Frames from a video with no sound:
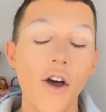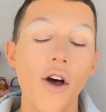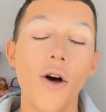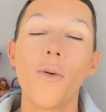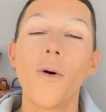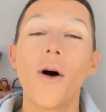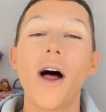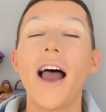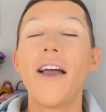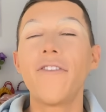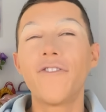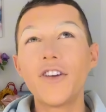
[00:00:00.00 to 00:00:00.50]

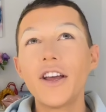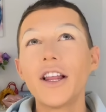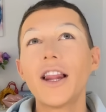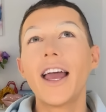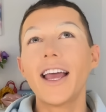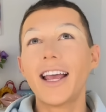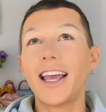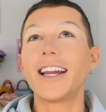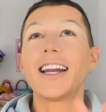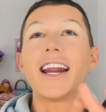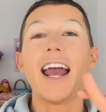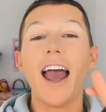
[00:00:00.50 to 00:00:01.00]
Well, I feel
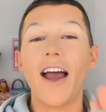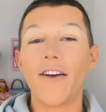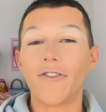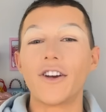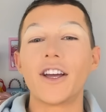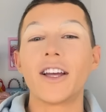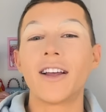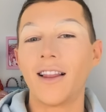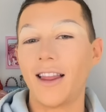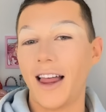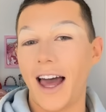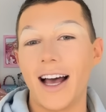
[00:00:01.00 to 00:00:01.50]
like in
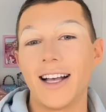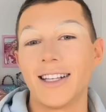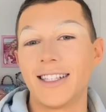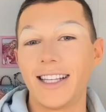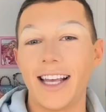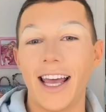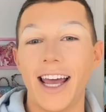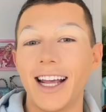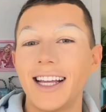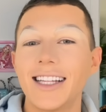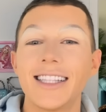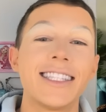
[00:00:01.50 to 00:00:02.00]
every
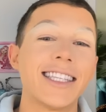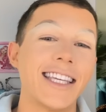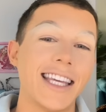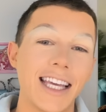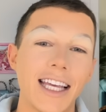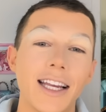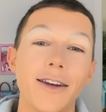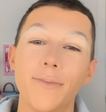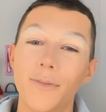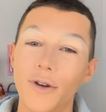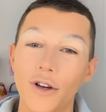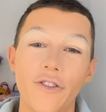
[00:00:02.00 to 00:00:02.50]
classic
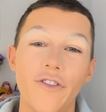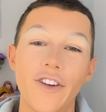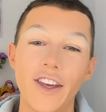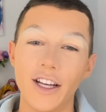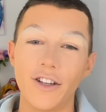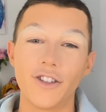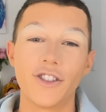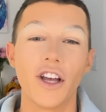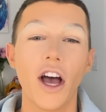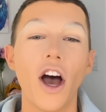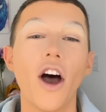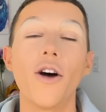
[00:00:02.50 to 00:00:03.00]
teen movie,
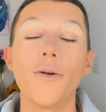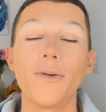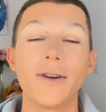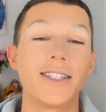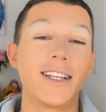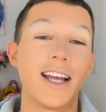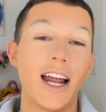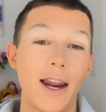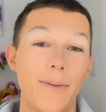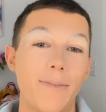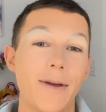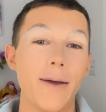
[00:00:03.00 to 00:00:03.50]
there's always
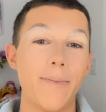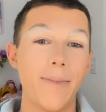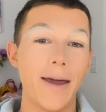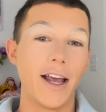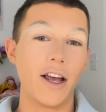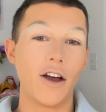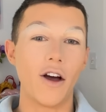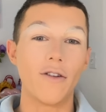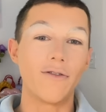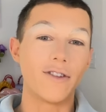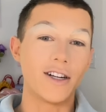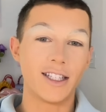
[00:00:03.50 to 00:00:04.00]
going to be a
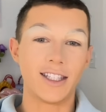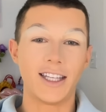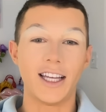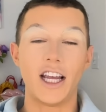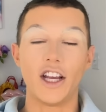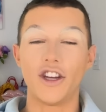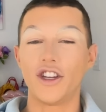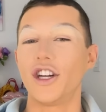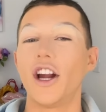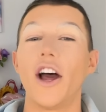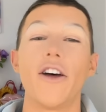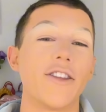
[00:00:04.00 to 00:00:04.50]
makeover
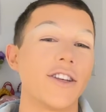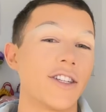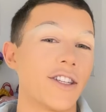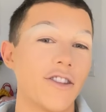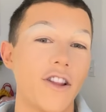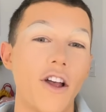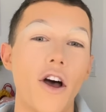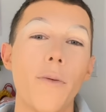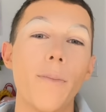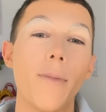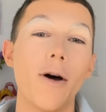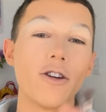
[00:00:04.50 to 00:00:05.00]
scene. You know, the
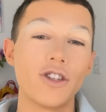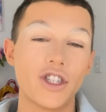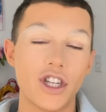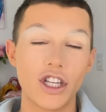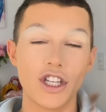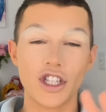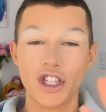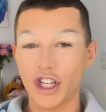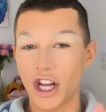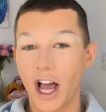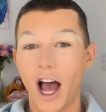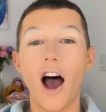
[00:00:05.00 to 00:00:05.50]
slow
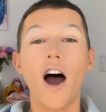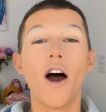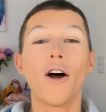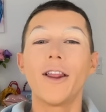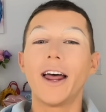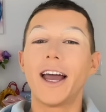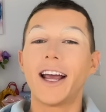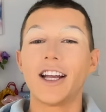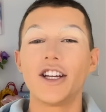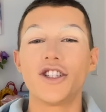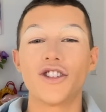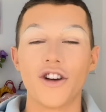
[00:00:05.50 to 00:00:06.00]
motion shot. Oh,
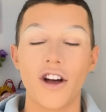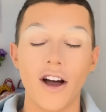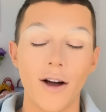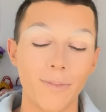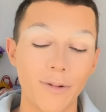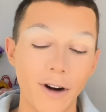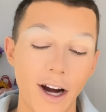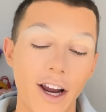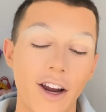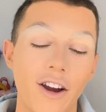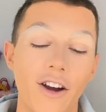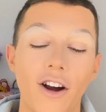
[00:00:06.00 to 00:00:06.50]
like in
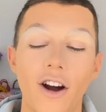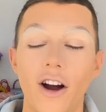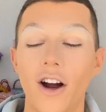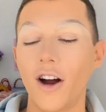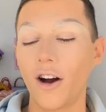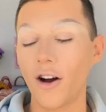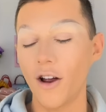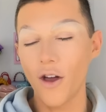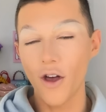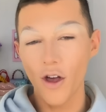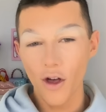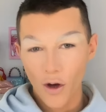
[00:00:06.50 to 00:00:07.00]

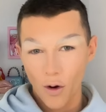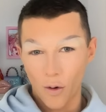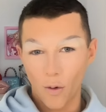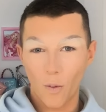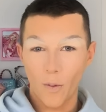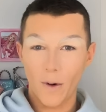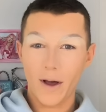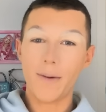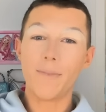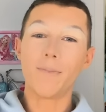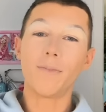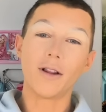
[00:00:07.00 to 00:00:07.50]
Jawbreaker,
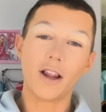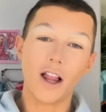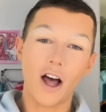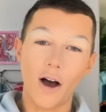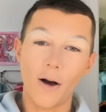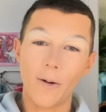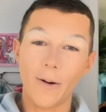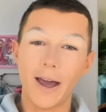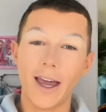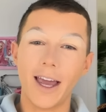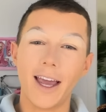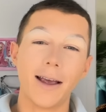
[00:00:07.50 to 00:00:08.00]
wind
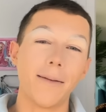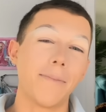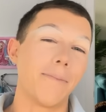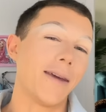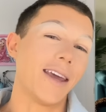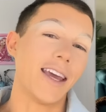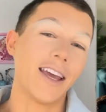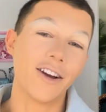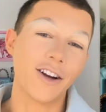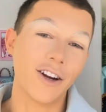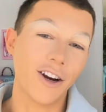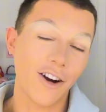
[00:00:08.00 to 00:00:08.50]
blowing,
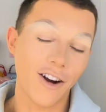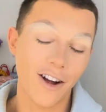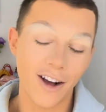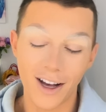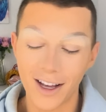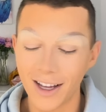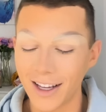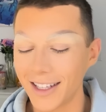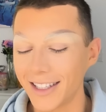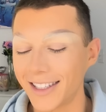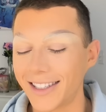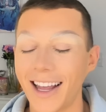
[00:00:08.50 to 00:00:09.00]
Mean
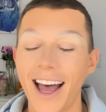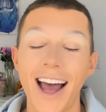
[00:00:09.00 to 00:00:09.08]
Girls.